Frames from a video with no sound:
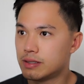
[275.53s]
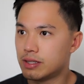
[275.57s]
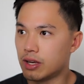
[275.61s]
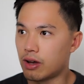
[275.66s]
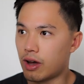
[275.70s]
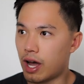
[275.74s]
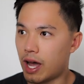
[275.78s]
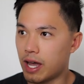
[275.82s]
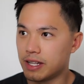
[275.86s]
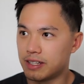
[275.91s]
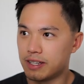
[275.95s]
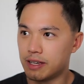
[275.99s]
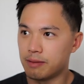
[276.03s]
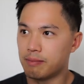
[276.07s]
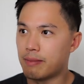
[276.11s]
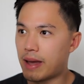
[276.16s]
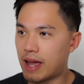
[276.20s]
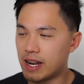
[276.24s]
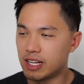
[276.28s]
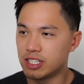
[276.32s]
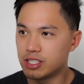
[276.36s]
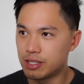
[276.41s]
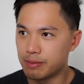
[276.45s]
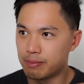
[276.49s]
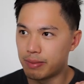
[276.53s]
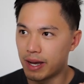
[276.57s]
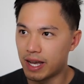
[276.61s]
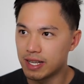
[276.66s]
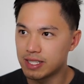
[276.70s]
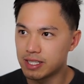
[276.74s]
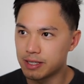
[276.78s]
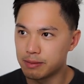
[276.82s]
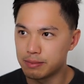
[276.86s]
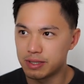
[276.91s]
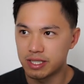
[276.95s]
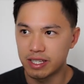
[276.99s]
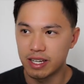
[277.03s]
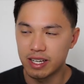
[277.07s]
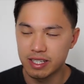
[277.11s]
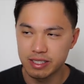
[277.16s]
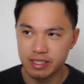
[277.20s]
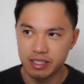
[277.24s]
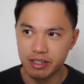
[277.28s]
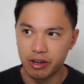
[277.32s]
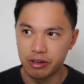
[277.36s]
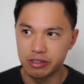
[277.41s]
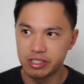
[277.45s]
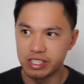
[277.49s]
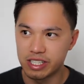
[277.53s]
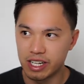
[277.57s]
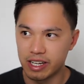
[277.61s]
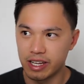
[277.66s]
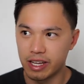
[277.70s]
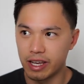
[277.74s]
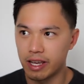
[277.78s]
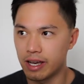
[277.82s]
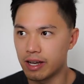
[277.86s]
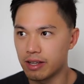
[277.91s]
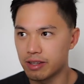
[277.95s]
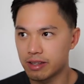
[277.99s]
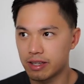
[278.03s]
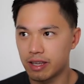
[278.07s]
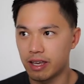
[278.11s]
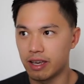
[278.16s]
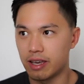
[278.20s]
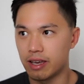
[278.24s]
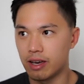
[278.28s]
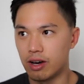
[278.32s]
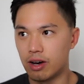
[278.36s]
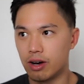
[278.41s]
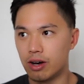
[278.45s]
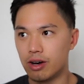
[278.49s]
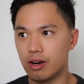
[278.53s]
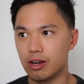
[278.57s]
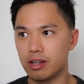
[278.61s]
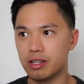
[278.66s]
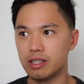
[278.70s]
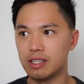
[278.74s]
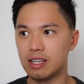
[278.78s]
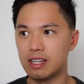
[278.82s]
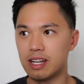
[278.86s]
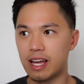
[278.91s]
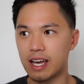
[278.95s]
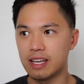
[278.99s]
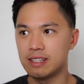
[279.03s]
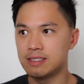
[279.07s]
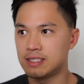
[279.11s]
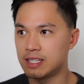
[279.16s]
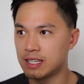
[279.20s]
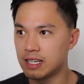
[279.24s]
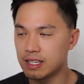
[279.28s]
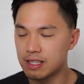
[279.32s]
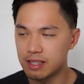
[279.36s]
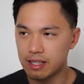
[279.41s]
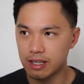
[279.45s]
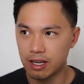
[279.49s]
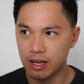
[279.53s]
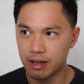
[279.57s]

So I did manage to buy some shares in Oceania Healthcare on the 19th